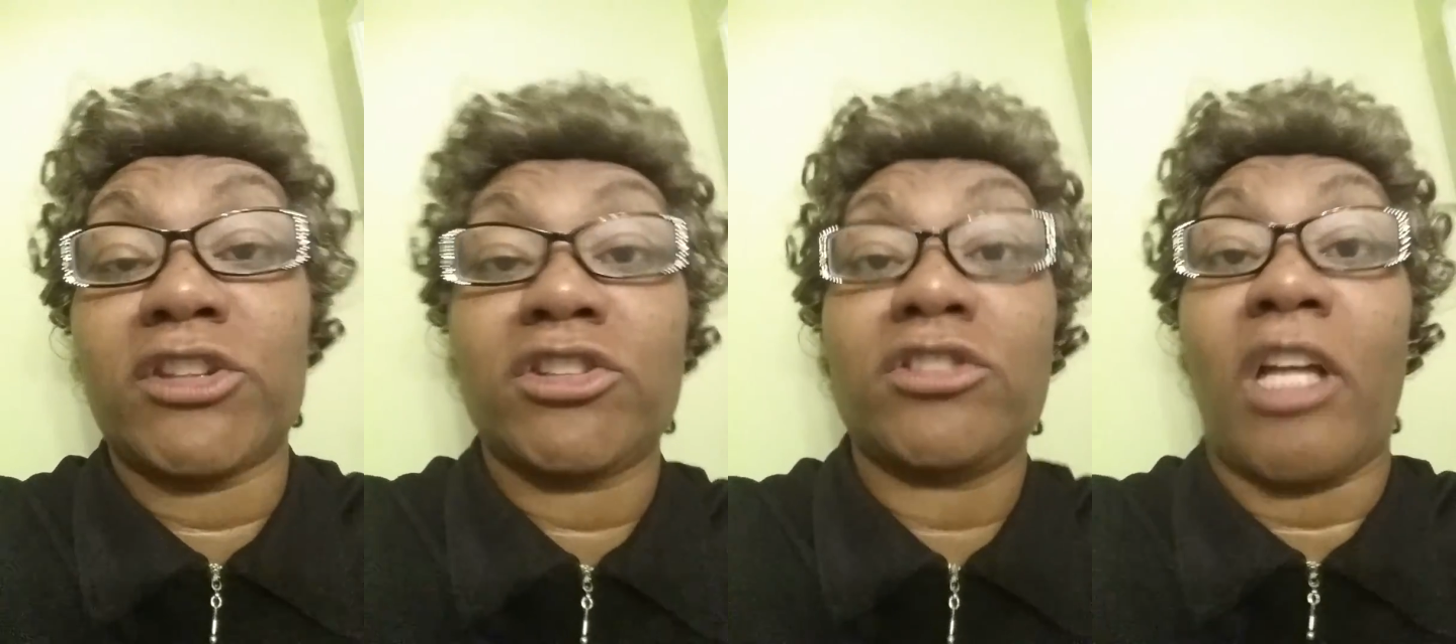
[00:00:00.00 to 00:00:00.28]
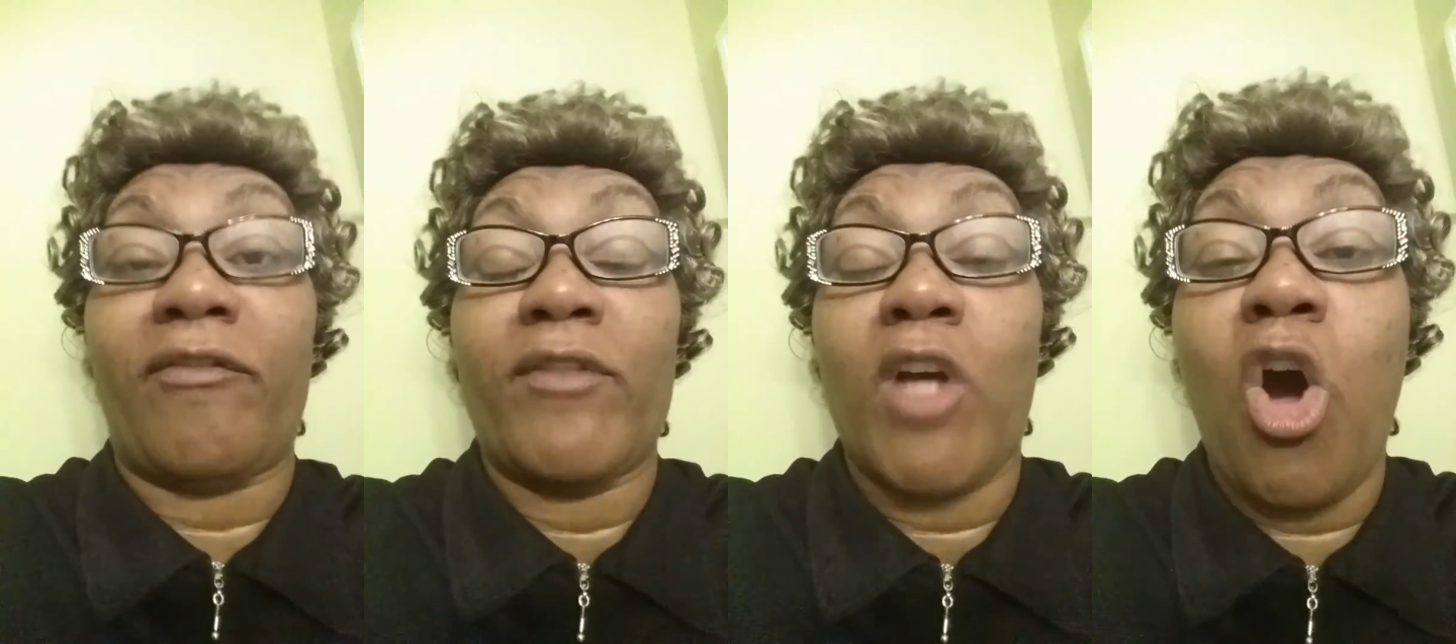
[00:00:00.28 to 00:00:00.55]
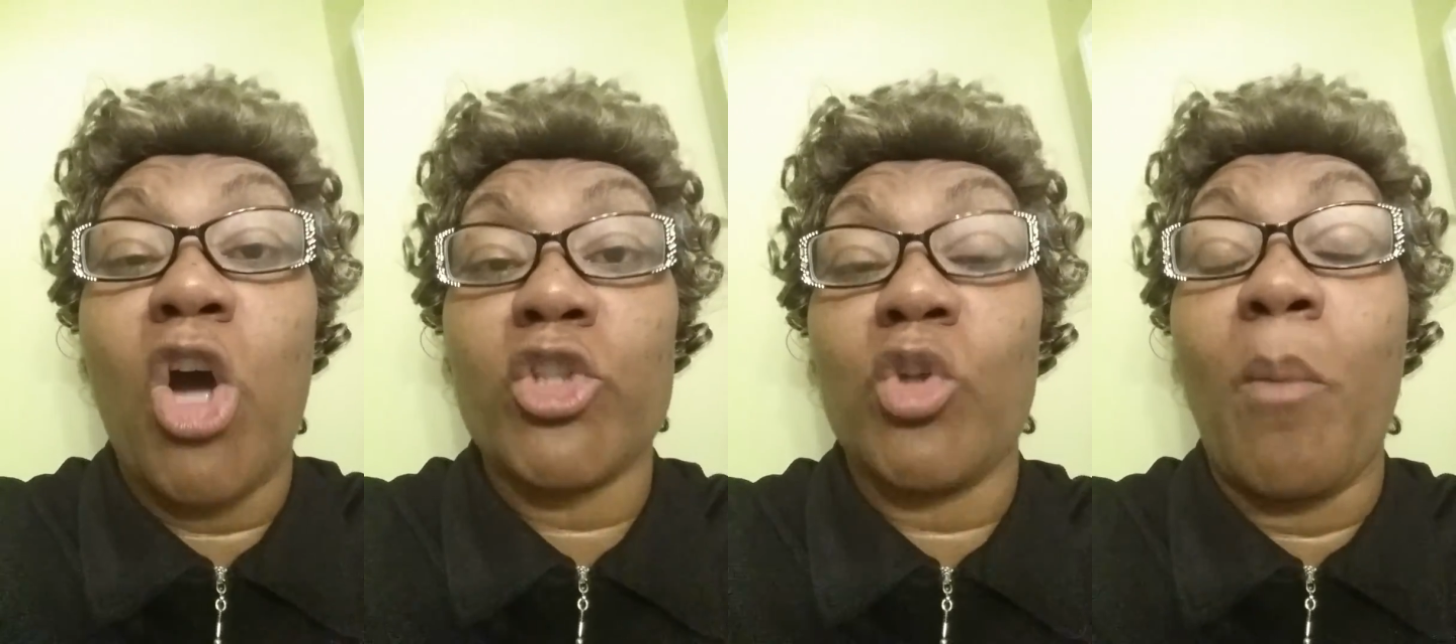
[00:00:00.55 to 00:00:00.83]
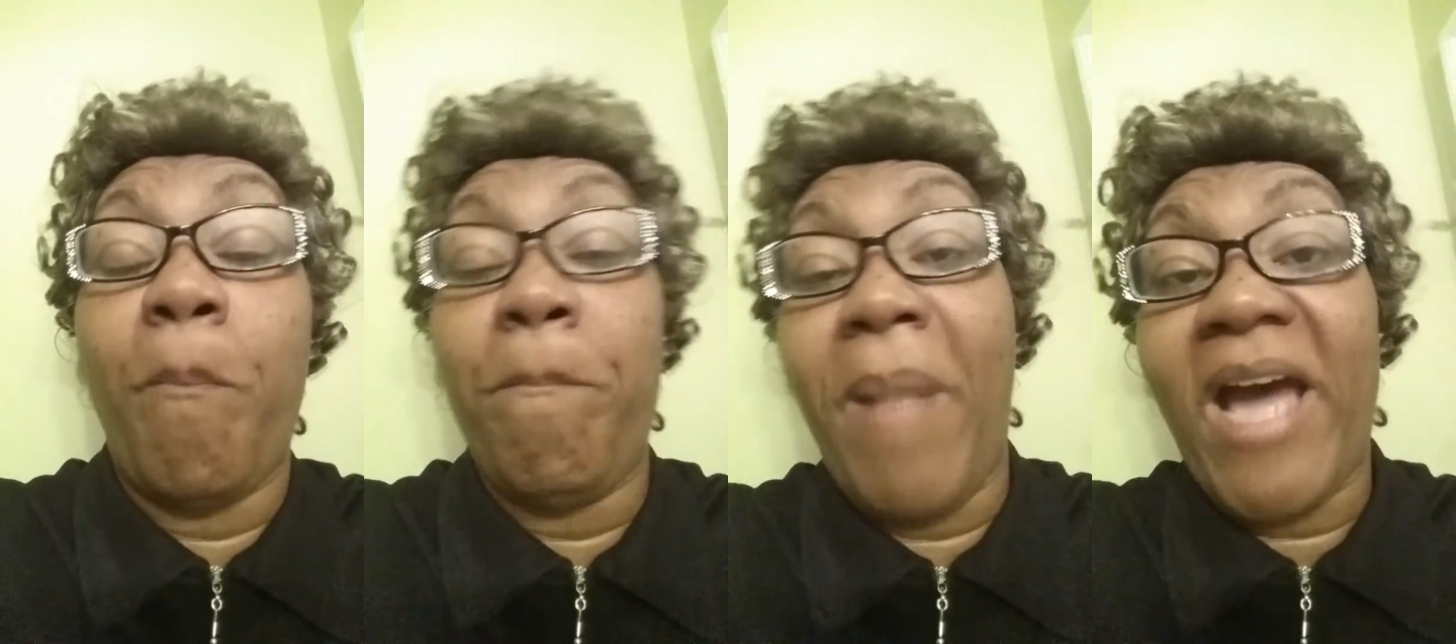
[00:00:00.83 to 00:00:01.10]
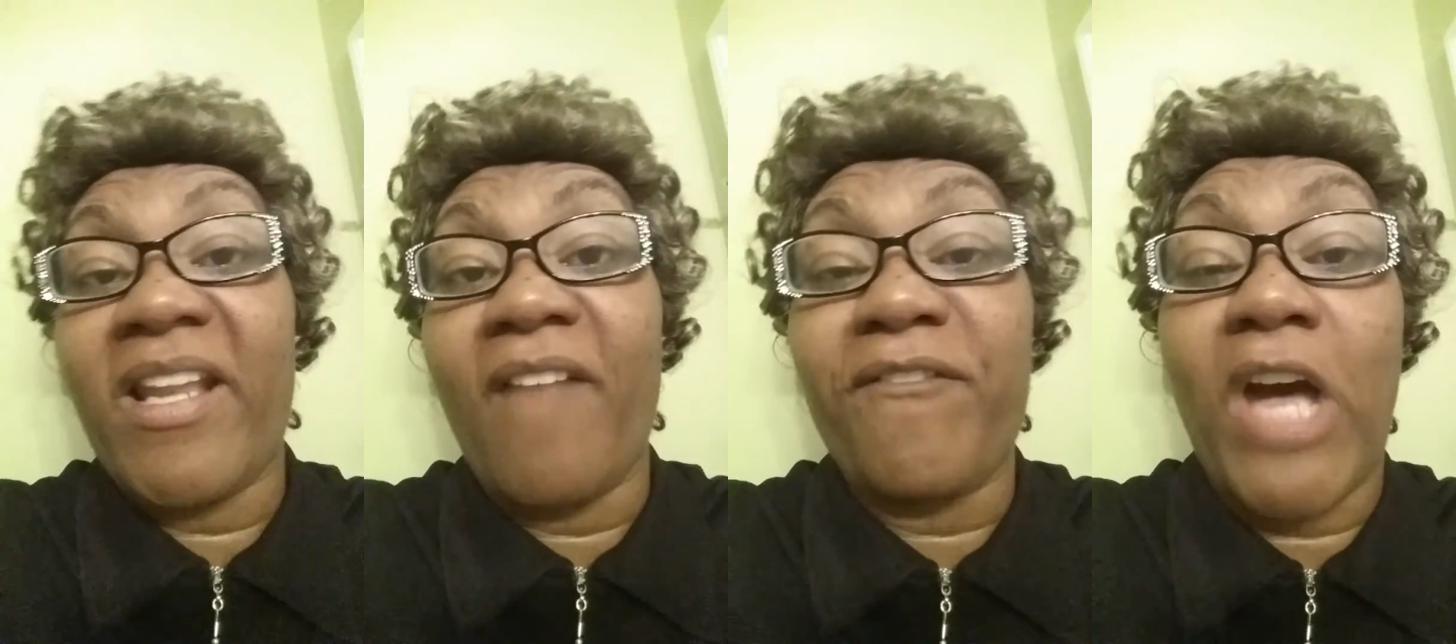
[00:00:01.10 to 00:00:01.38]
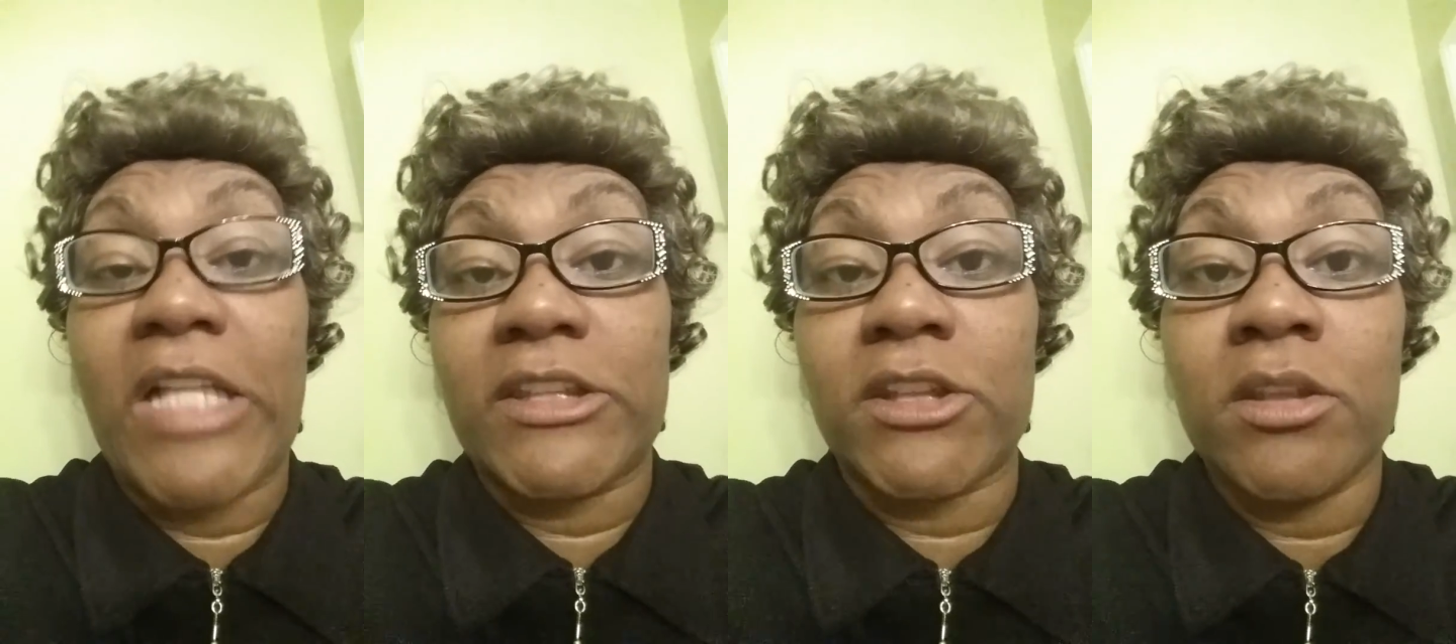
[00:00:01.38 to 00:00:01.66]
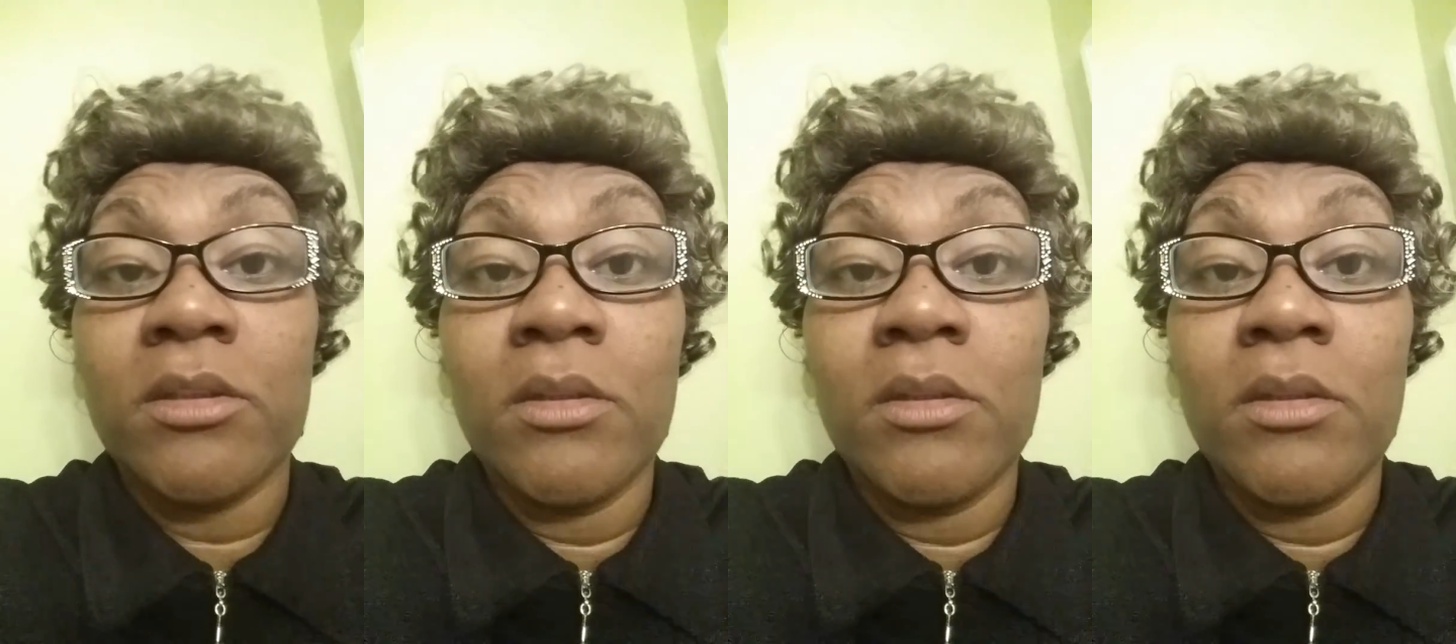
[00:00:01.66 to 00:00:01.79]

stuff, all your bona